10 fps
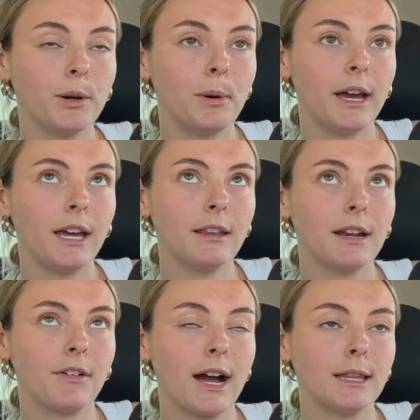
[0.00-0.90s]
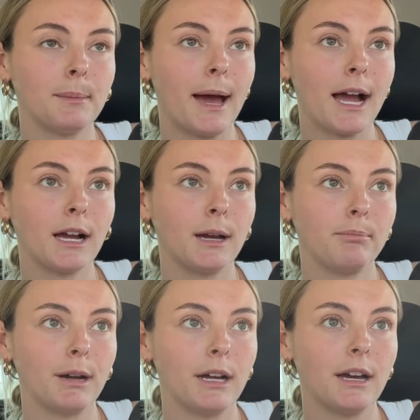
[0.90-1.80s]
away that I've got in the back,
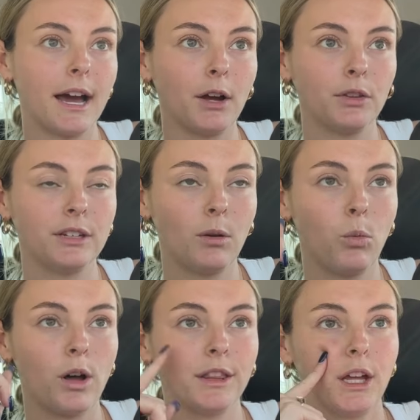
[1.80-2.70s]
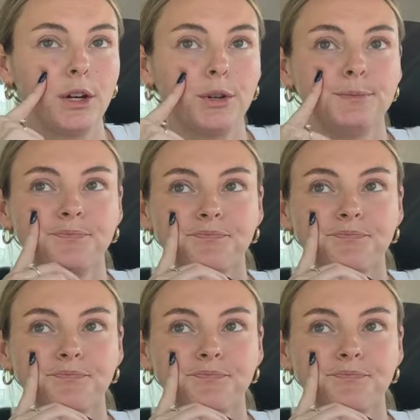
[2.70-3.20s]
but I only did one load,